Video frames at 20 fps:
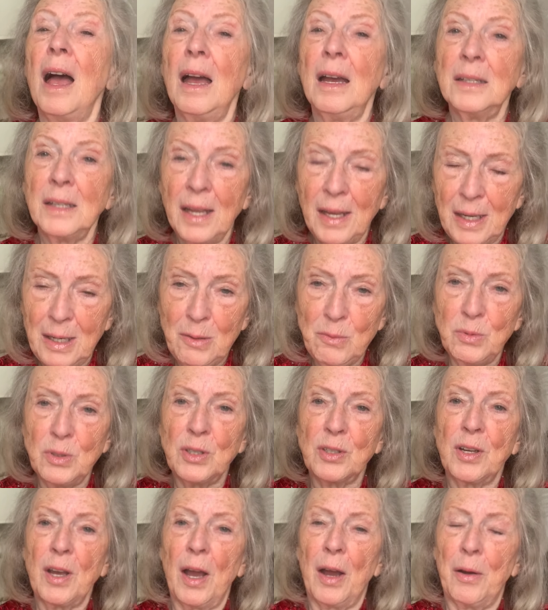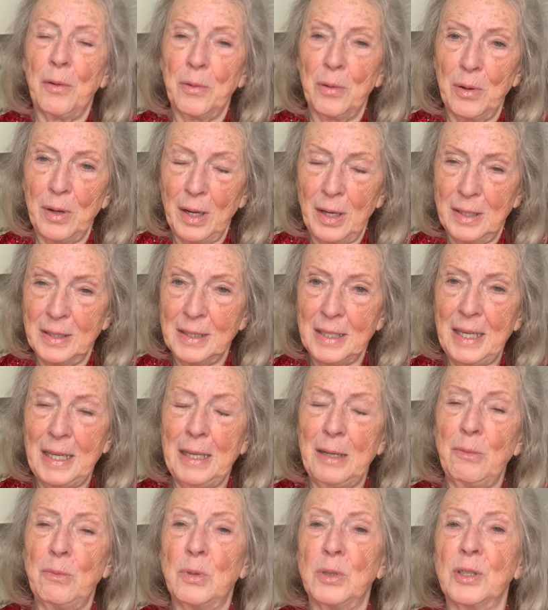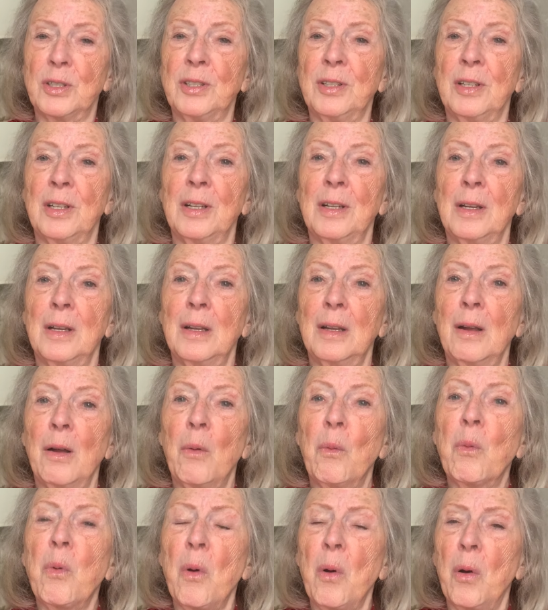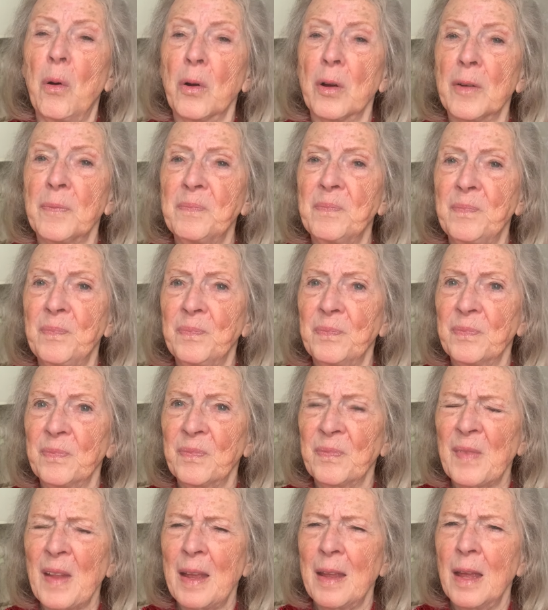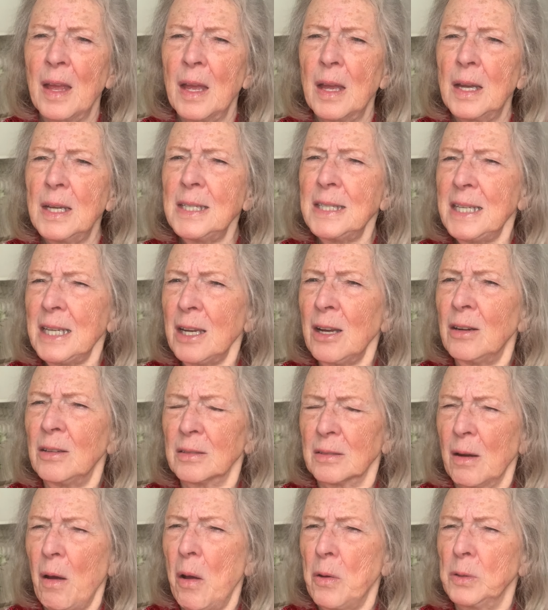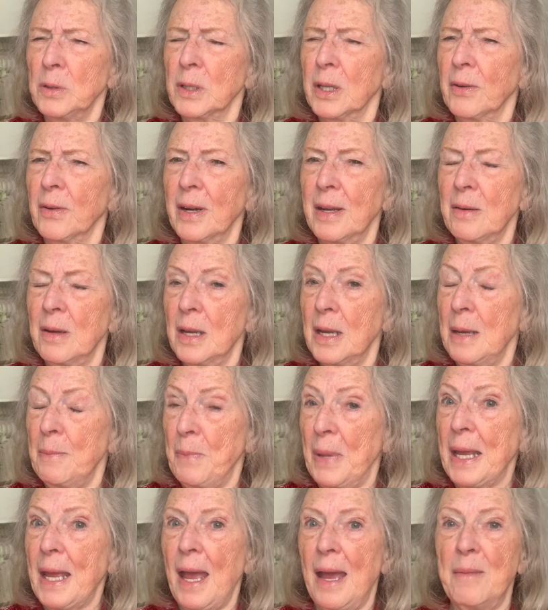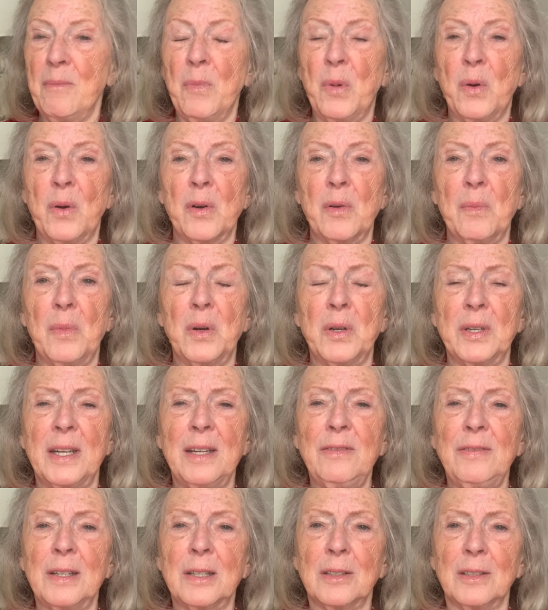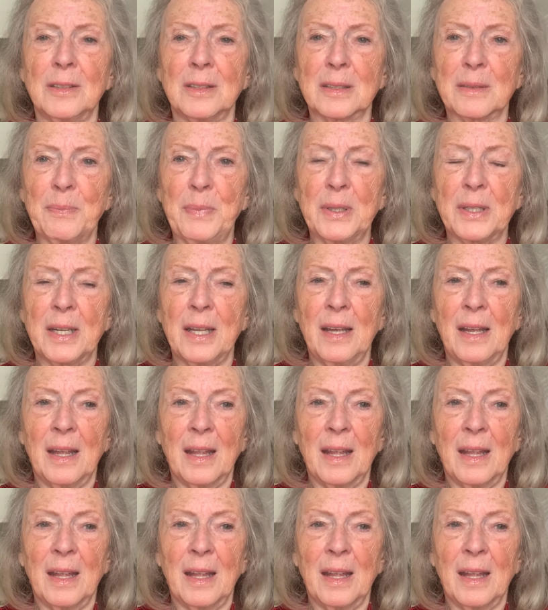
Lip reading: And he would go and he would walk. As he got older, it became more and more difficult. But